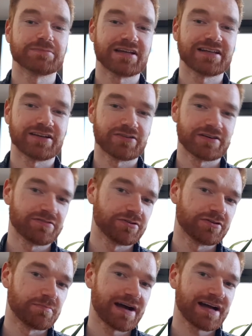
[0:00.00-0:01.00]
depending on if
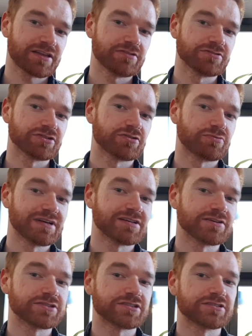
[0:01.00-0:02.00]
you're a Mac user or
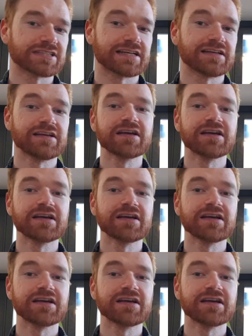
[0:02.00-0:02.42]
Windows user,